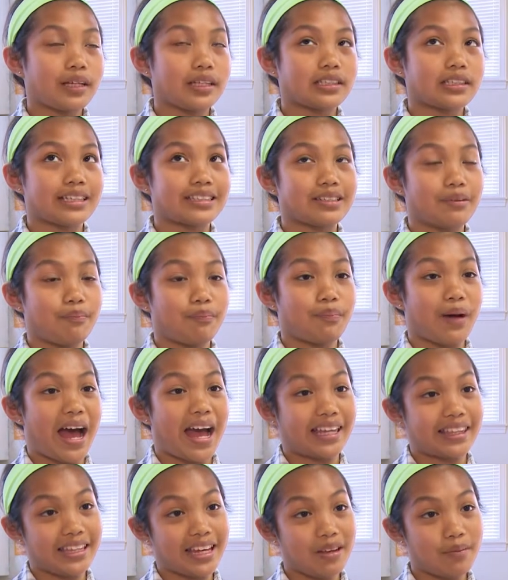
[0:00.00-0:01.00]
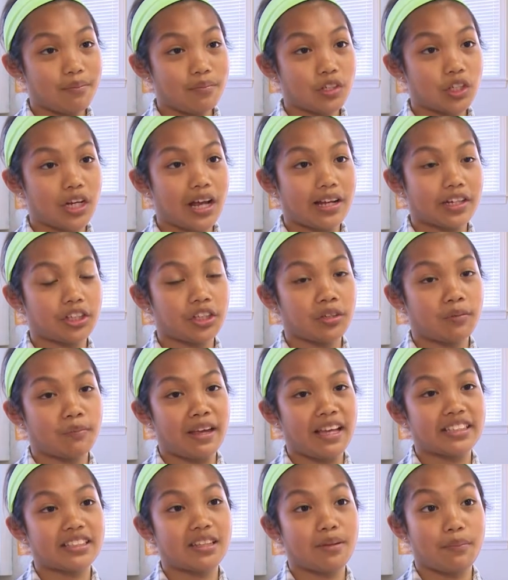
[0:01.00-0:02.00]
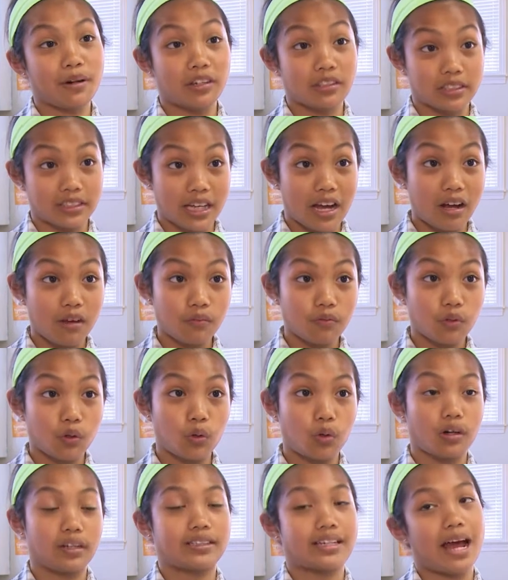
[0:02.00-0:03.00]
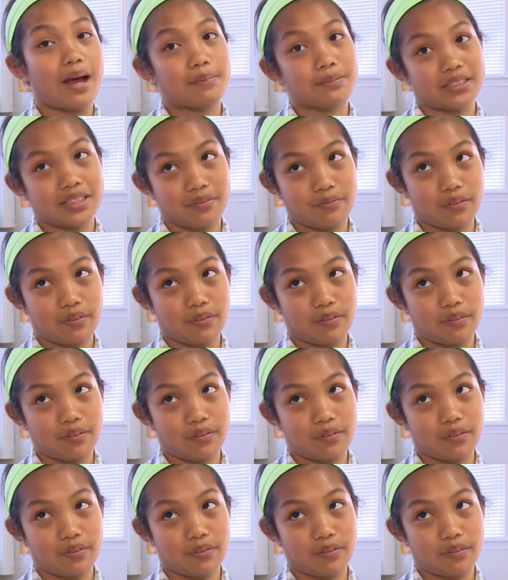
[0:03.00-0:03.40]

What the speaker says: doesn't buy them. She actually makes them herself or adapts them